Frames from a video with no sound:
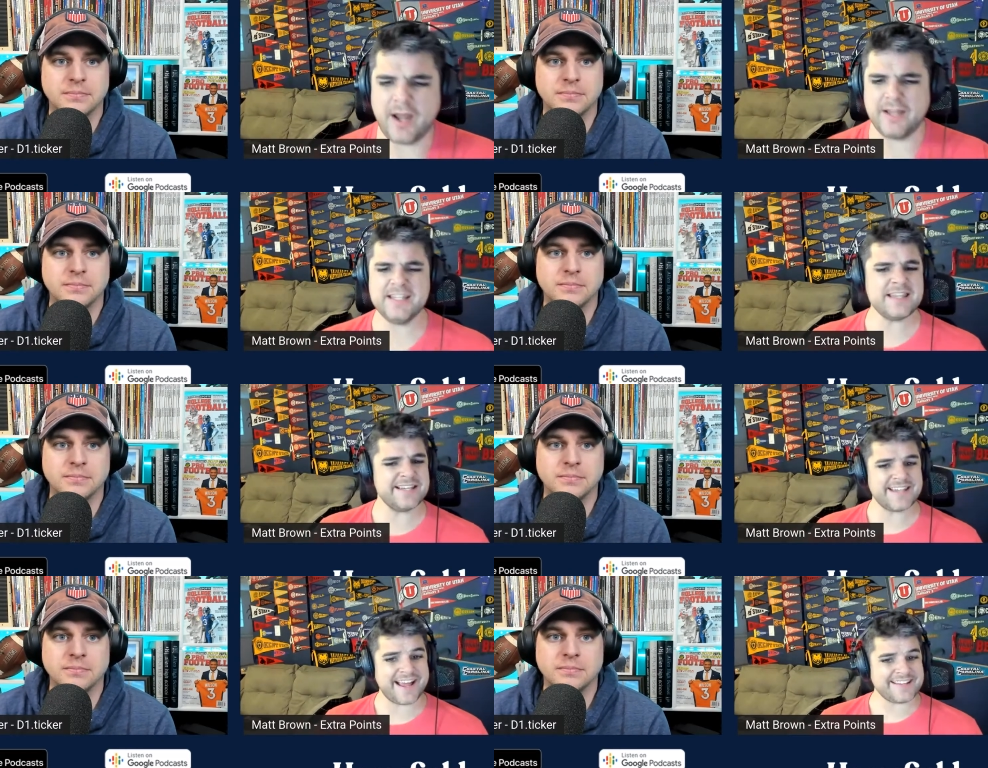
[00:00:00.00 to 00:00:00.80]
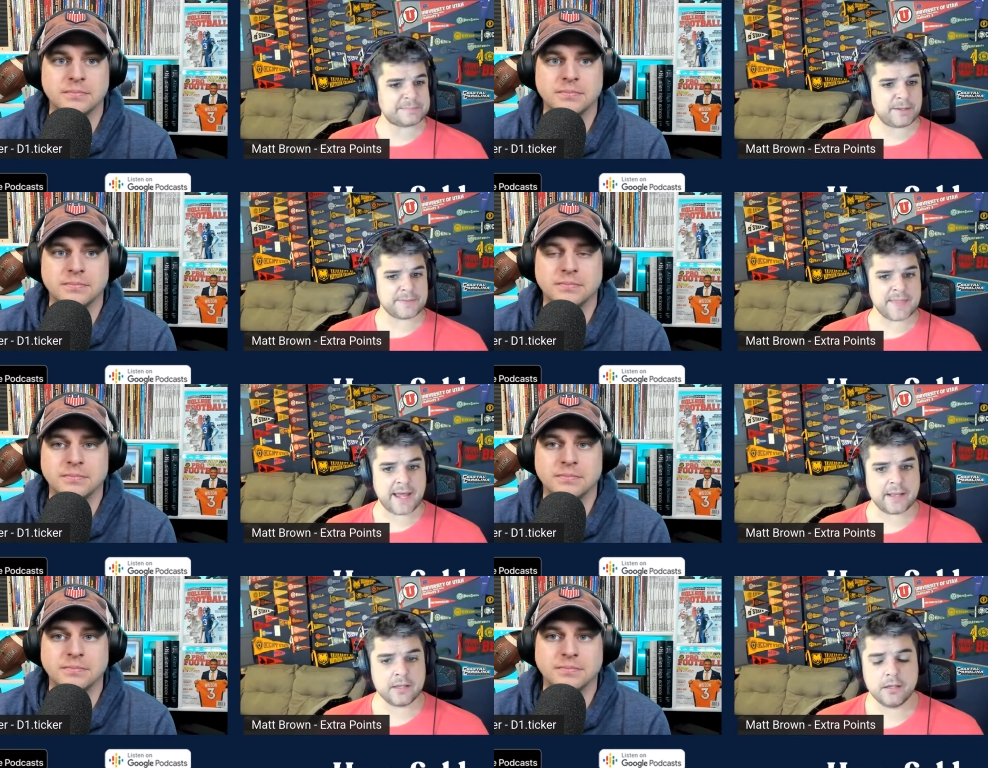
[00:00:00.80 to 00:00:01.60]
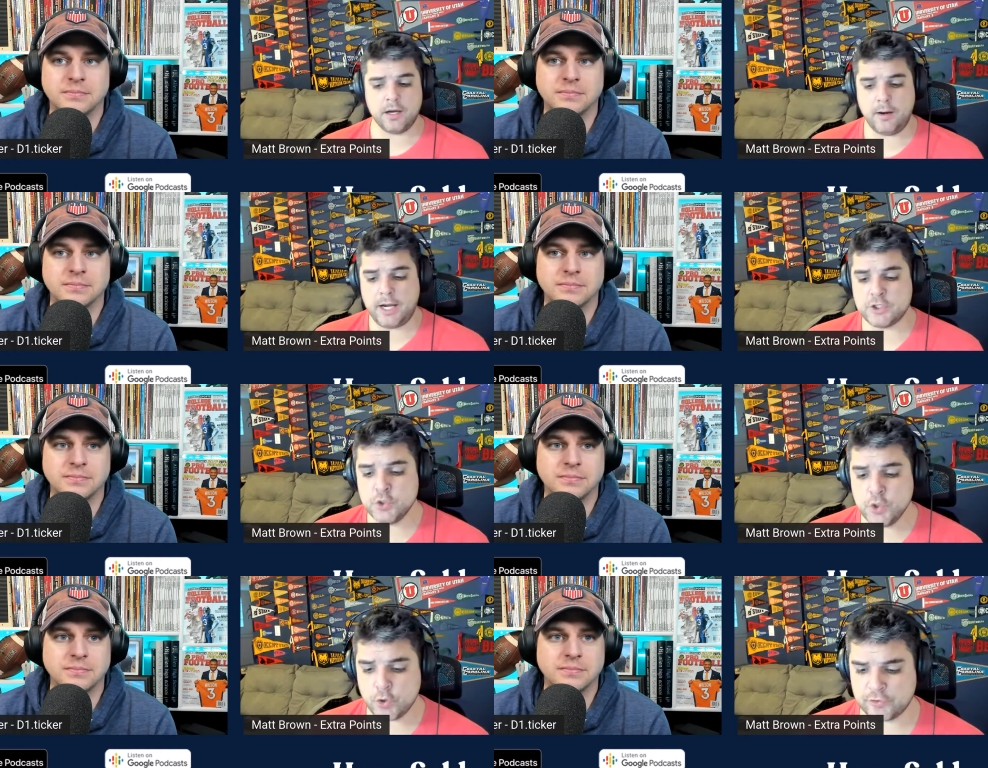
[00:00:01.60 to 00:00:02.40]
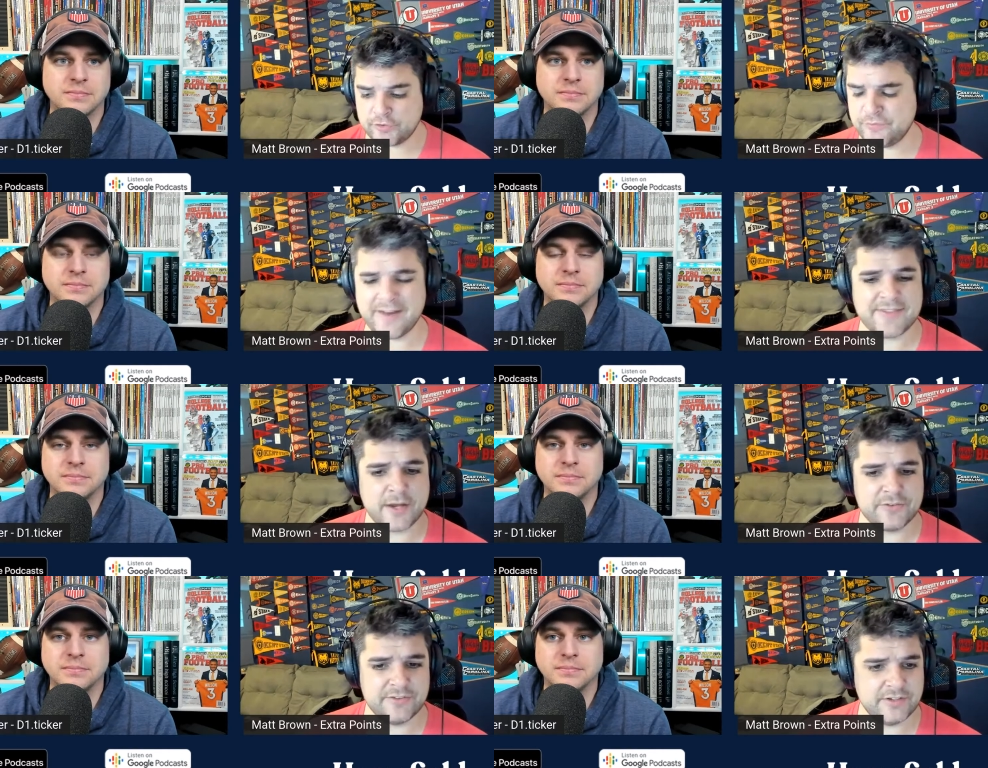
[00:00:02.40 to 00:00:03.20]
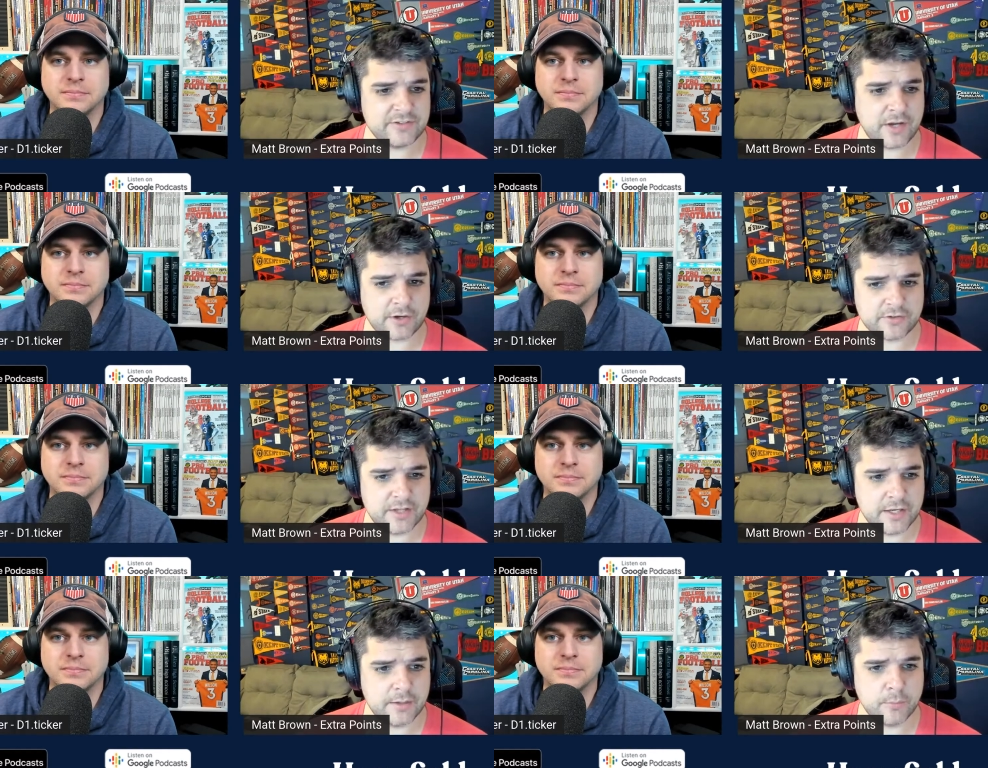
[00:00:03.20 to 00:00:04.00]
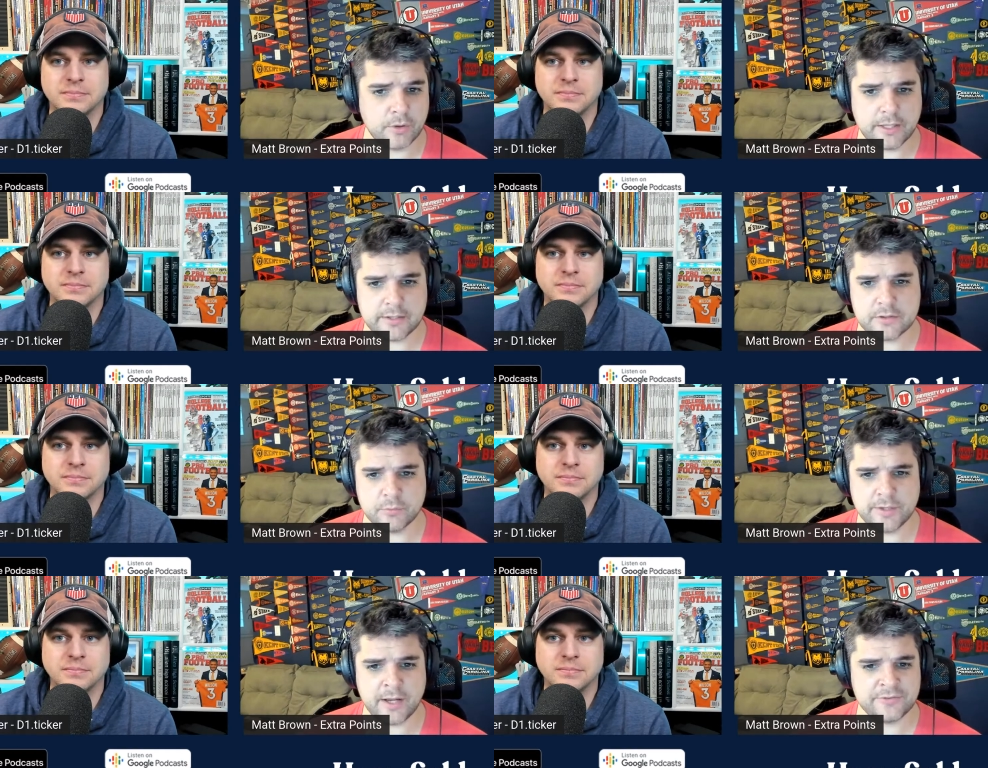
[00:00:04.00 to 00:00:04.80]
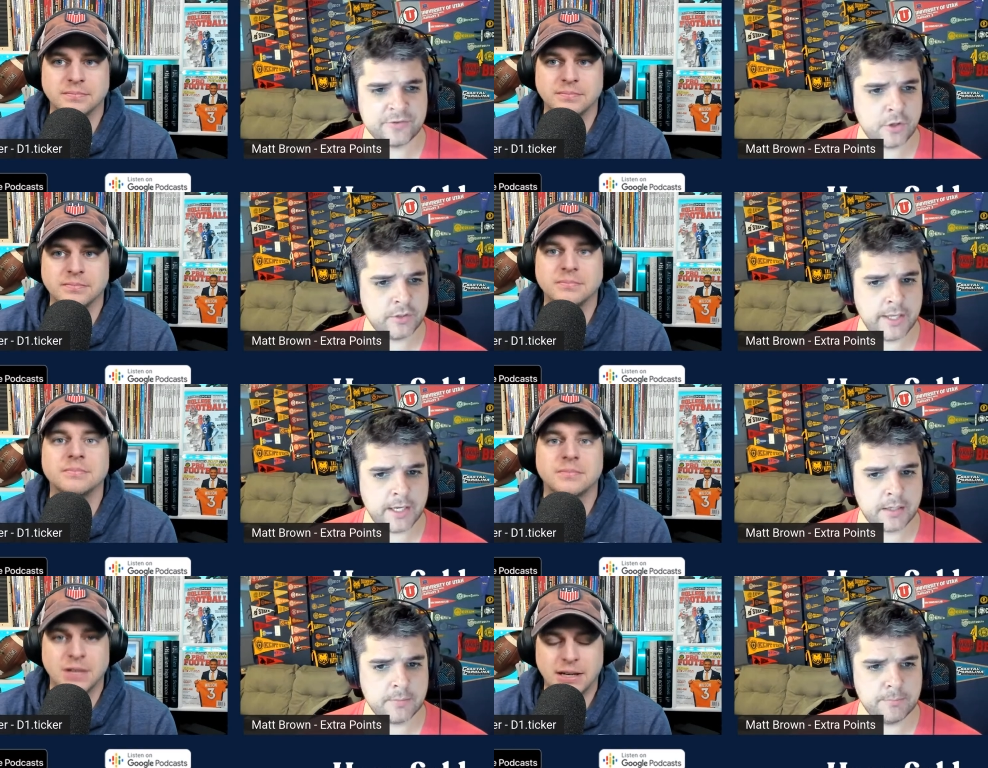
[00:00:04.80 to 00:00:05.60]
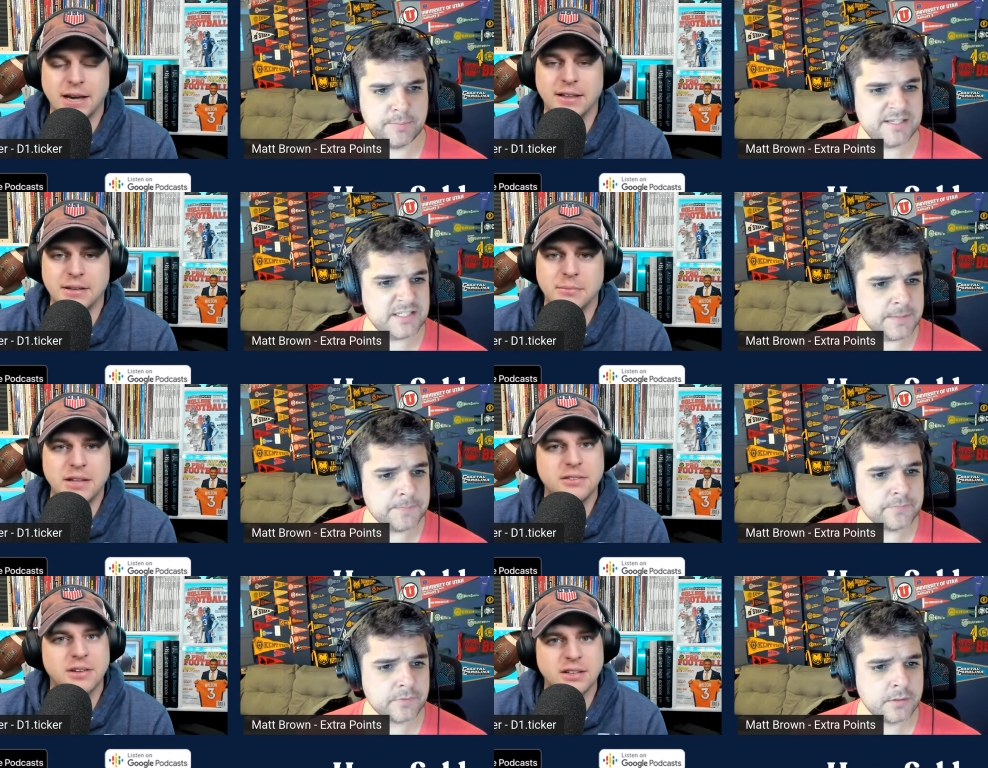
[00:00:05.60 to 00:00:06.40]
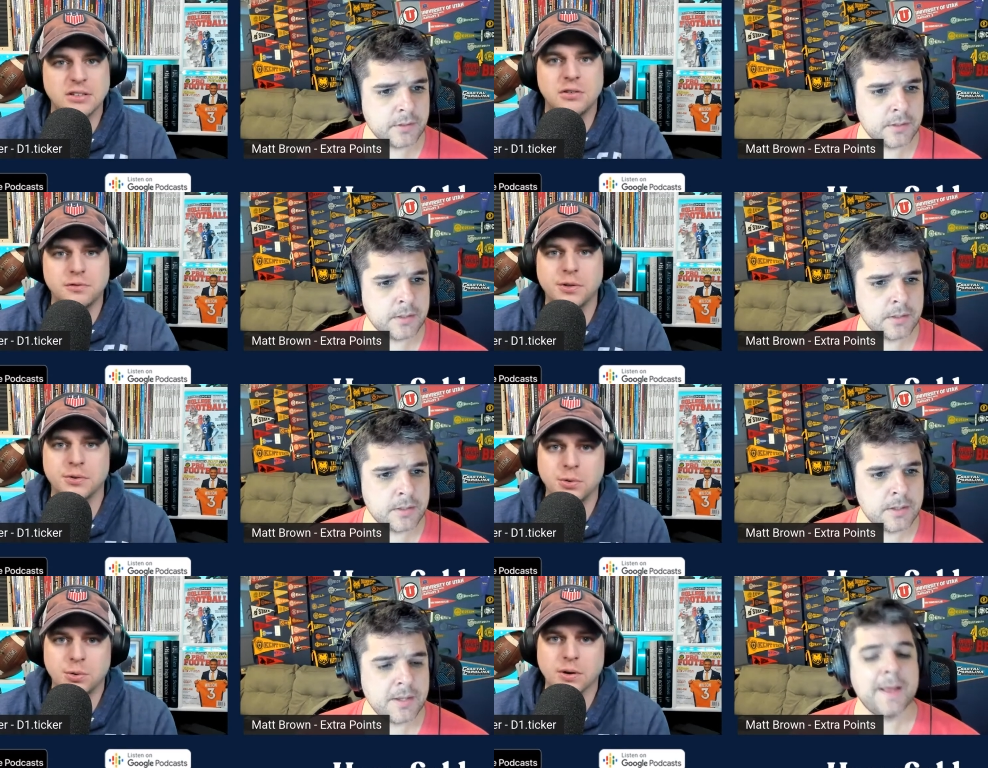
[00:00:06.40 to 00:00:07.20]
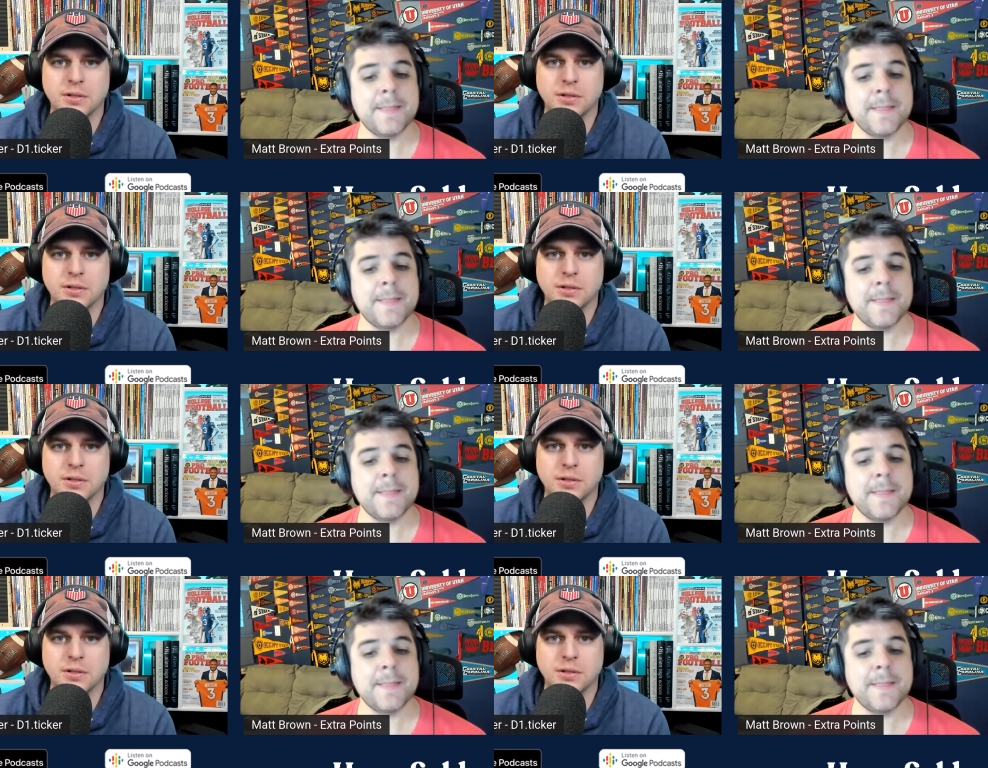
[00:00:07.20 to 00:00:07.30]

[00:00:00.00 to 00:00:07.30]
Speaker 1: I didn't think to ask about that. Uh, I do know there's a 5,000 seat soccer stadium where like the Real Salt Lake. Yeah, that, that's
Speaker 2: that's a little further north.